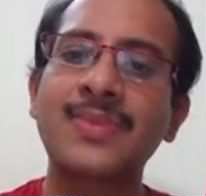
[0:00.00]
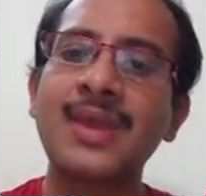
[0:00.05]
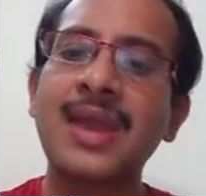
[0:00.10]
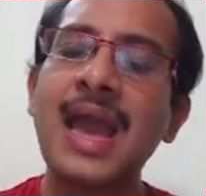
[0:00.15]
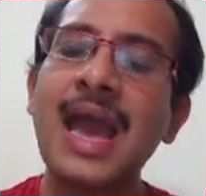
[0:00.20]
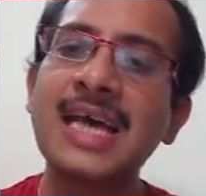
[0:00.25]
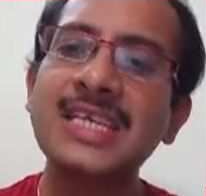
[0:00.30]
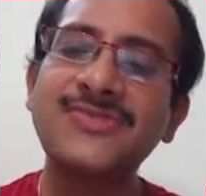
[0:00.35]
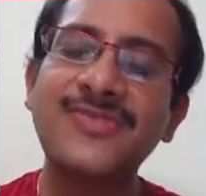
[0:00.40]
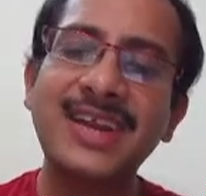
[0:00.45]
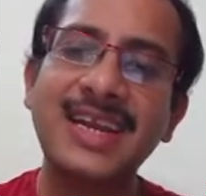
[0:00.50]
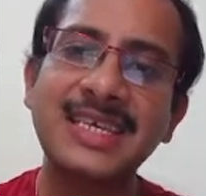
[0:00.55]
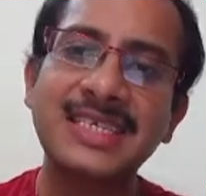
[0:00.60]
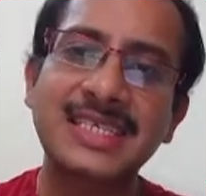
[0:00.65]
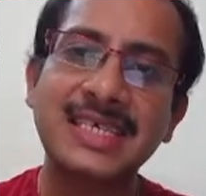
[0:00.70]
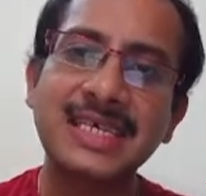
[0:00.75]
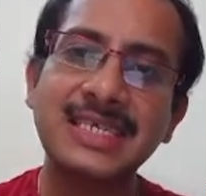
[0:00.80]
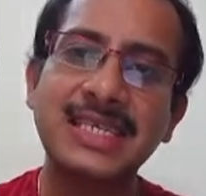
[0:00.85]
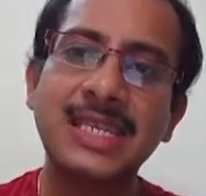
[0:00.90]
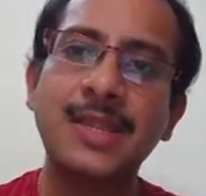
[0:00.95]
As we
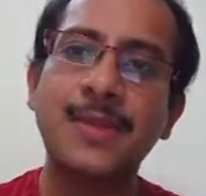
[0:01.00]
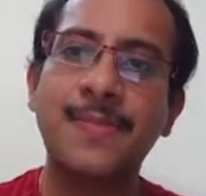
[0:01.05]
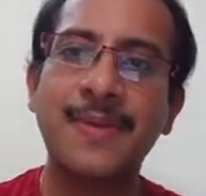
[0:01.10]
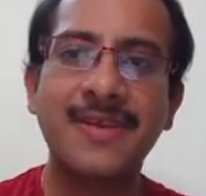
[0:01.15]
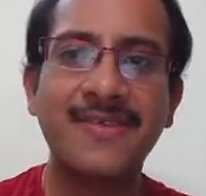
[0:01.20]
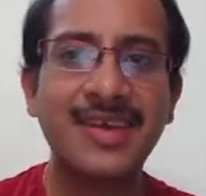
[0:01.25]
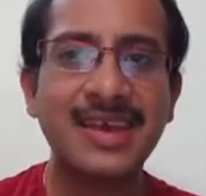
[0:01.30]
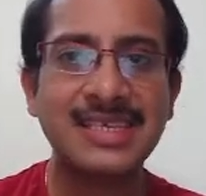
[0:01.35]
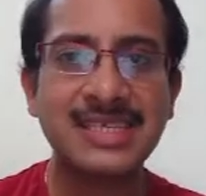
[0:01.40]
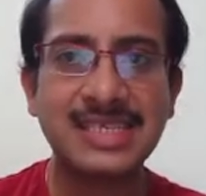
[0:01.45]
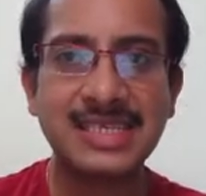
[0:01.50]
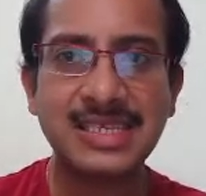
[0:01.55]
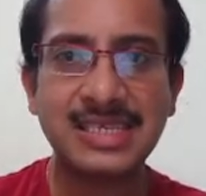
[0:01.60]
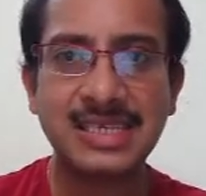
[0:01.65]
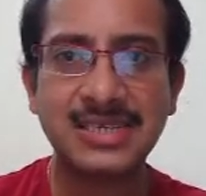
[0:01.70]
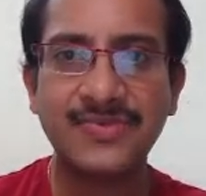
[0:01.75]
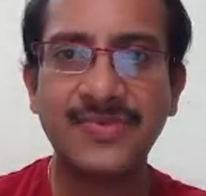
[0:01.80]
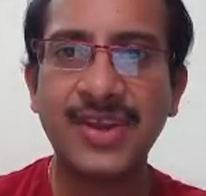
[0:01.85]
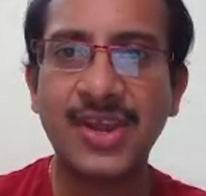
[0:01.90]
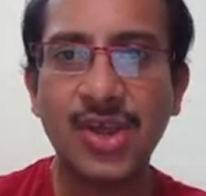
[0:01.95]
discussed in the previous
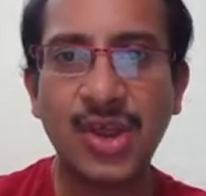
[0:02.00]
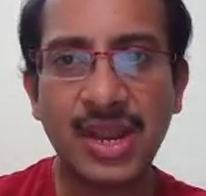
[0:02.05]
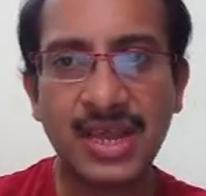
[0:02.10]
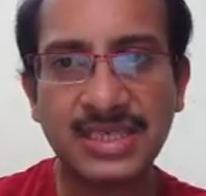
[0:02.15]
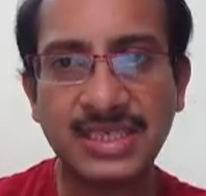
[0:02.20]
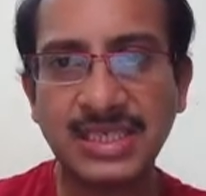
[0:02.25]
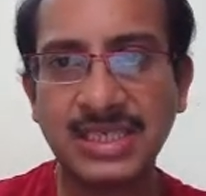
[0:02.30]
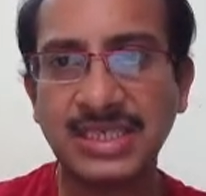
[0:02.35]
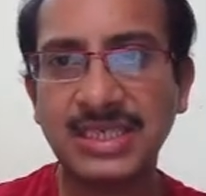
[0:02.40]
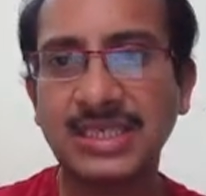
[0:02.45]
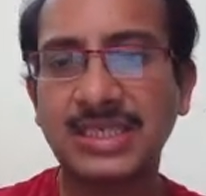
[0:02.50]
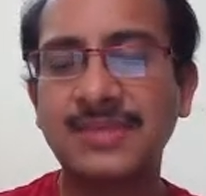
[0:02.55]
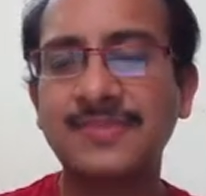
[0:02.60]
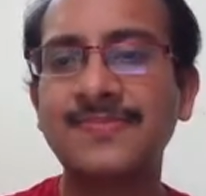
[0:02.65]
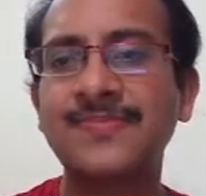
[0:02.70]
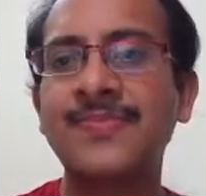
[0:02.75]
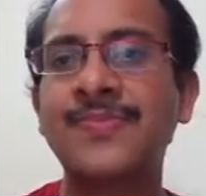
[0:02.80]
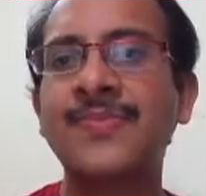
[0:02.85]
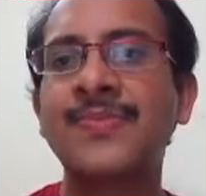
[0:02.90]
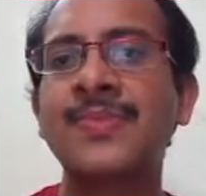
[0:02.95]
video lectures,
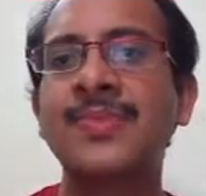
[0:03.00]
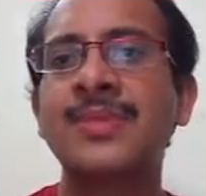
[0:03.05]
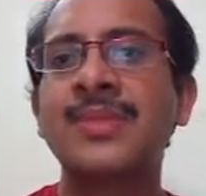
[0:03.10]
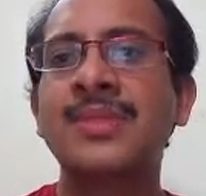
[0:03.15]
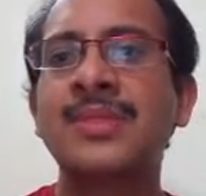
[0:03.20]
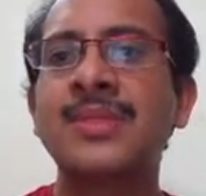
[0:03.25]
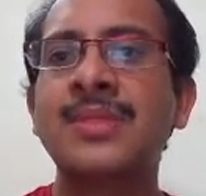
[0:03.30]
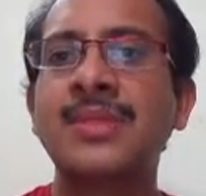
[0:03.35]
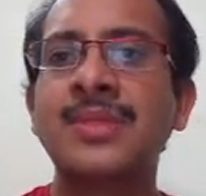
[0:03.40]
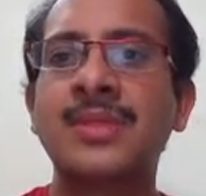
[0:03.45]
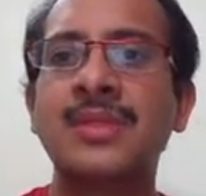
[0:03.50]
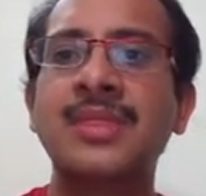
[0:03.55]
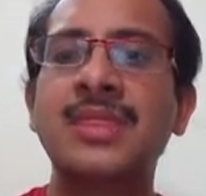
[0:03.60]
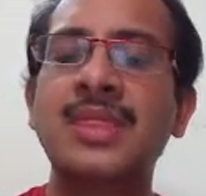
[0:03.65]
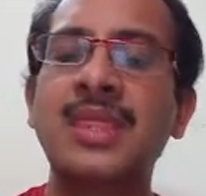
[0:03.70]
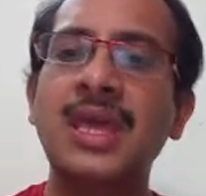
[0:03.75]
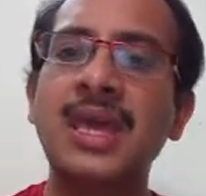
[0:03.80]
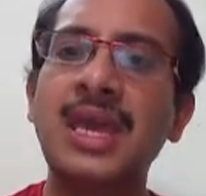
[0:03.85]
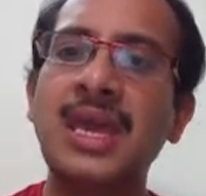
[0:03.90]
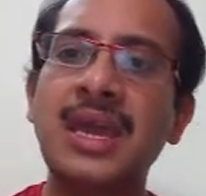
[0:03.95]

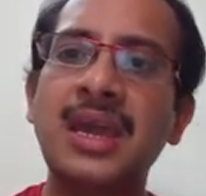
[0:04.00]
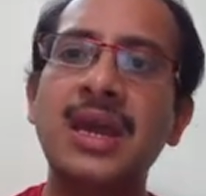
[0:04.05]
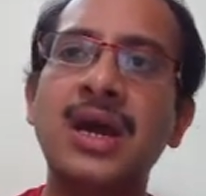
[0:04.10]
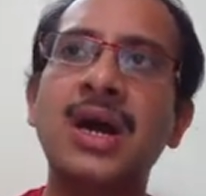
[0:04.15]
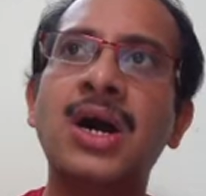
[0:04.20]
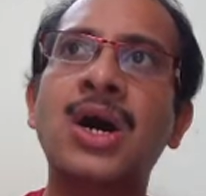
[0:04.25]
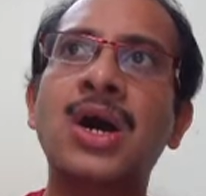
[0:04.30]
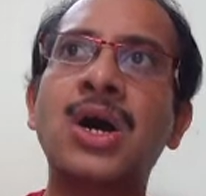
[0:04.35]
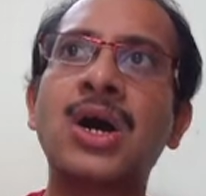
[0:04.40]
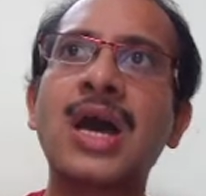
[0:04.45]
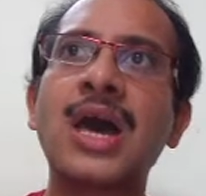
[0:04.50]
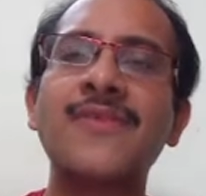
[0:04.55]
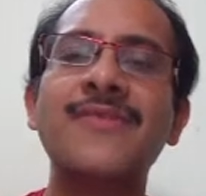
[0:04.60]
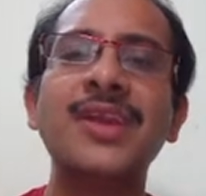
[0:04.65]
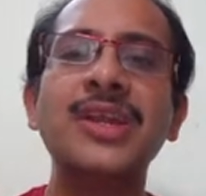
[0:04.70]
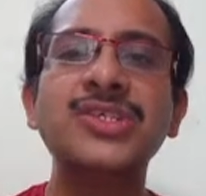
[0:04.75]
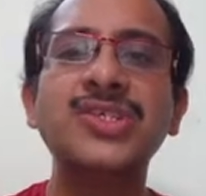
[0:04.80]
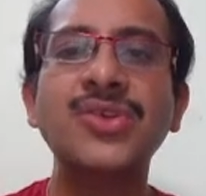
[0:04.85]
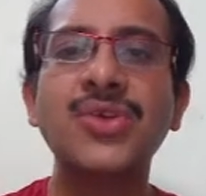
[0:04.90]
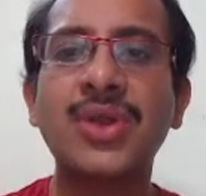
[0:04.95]
the
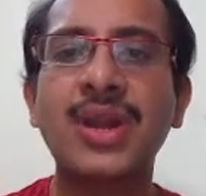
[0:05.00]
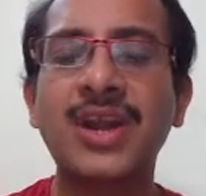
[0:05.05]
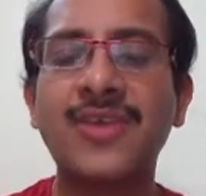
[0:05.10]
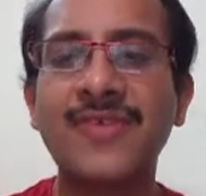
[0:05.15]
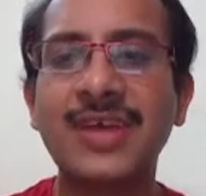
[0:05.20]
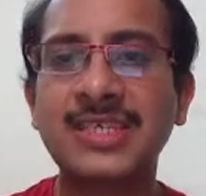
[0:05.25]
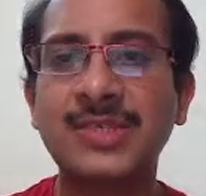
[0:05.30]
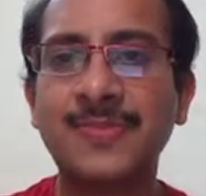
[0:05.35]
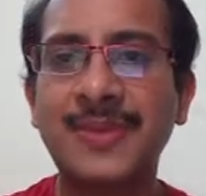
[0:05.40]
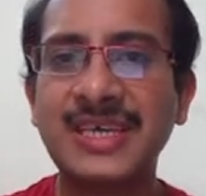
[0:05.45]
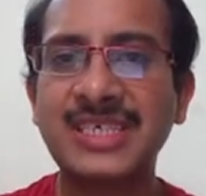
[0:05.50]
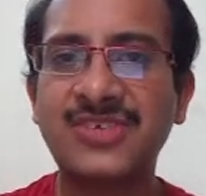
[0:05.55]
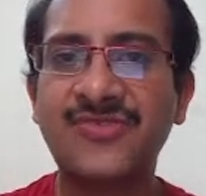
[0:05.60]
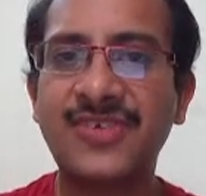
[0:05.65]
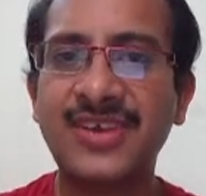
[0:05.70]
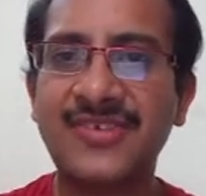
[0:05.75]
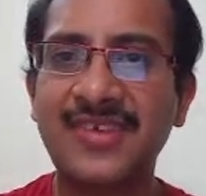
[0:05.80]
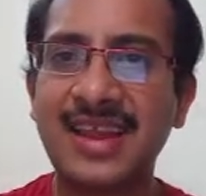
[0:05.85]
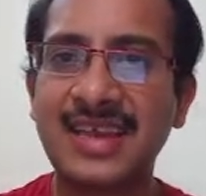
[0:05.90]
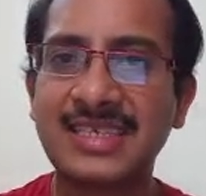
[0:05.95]
convolution neural networks based
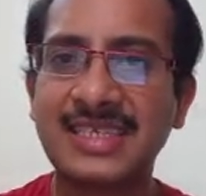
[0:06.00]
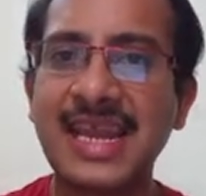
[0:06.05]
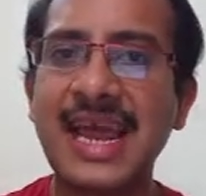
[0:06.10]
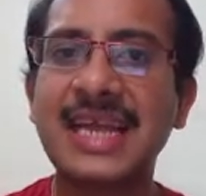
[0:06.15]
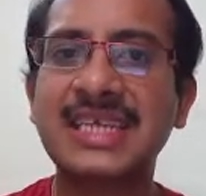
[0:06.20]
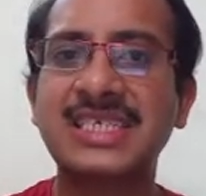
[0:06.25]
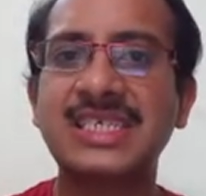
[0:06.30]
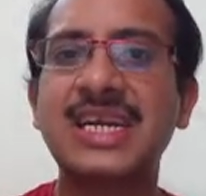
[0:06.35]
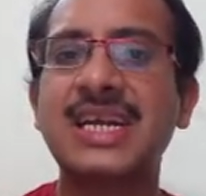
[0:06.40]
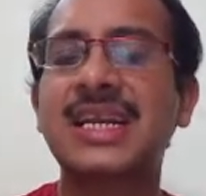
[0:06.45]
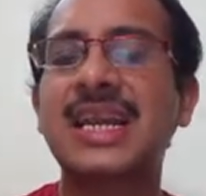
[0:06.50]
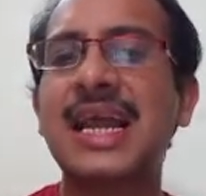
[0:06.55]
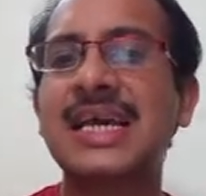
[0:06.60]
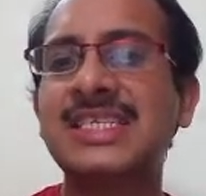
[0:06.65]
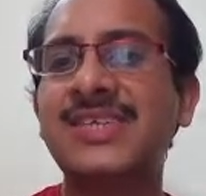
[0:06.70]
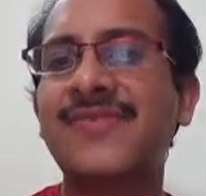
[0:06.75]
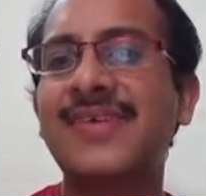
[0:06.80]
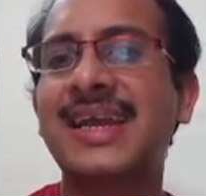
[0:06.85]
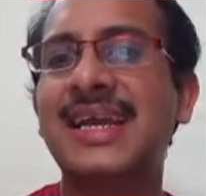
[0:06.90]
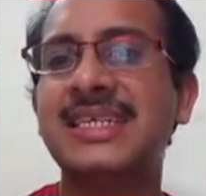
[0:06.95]
feature extraction and
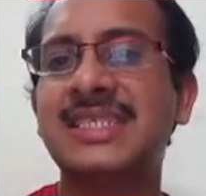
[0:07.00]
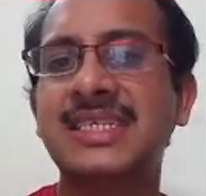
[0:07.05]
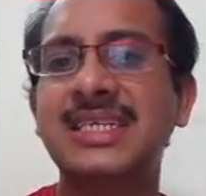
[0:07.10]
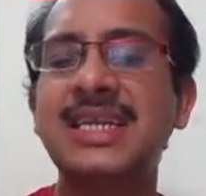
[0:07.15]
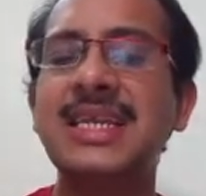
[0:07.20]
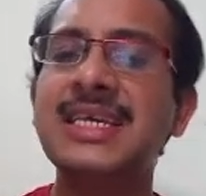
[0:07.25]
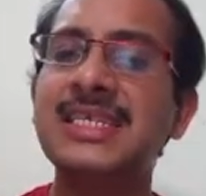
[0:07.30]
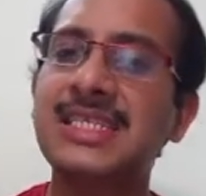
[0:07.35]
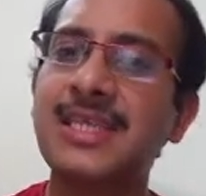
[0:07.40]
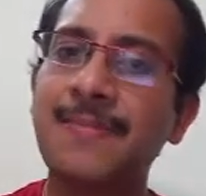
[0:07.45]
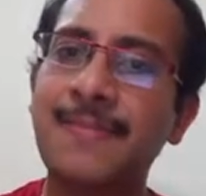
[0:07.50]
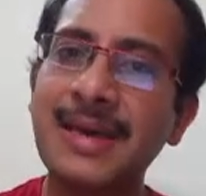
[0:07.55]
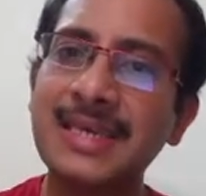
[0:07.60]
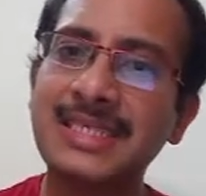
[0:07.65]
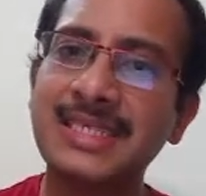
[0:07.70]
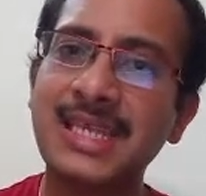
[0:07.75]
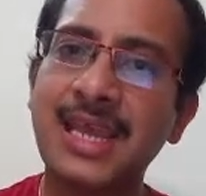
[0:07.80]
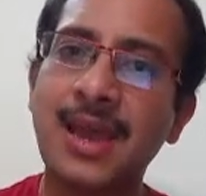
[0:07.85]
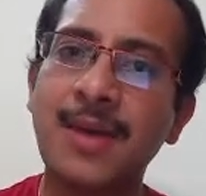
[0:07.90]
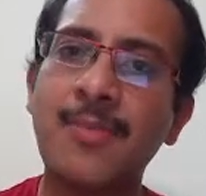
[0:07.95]
classification is the
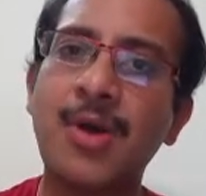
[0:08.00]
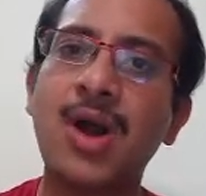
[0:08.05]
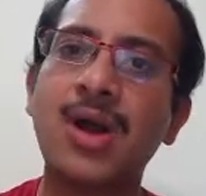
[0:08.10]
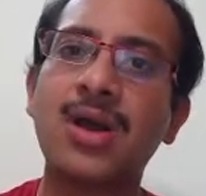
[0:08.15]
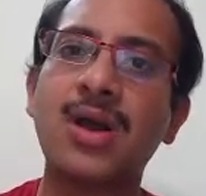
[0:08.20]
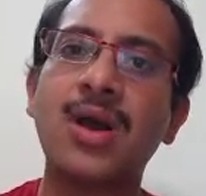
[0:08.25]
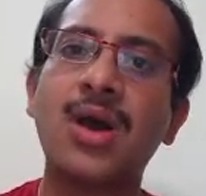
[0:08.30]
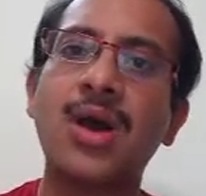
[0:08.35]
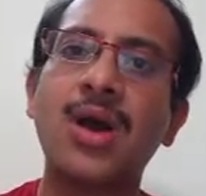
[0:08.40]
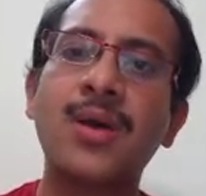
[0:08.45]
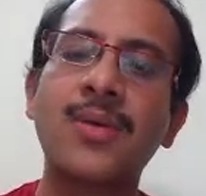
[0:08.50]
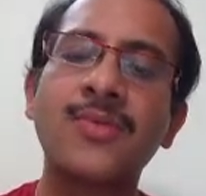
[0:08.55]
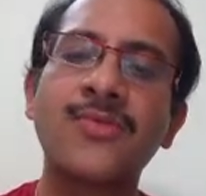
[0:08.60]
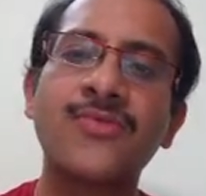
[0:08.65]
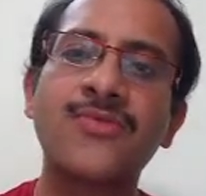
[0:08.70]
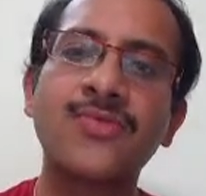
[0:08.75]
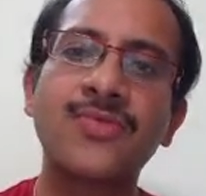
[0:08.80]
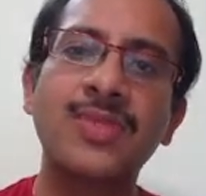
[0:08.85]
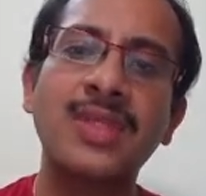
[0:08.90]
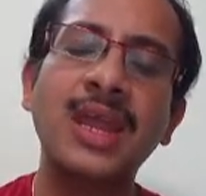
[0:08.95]
best among
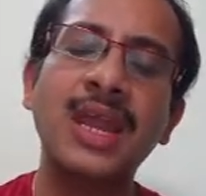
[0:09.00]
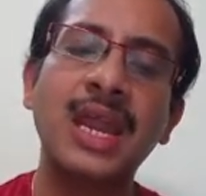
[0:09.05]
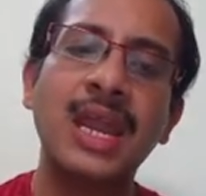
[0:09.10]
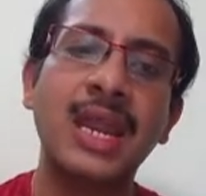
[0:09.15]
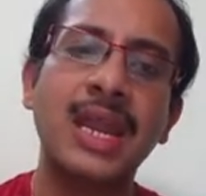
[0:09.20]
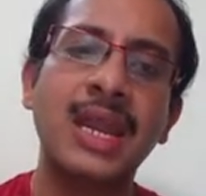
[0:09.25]
the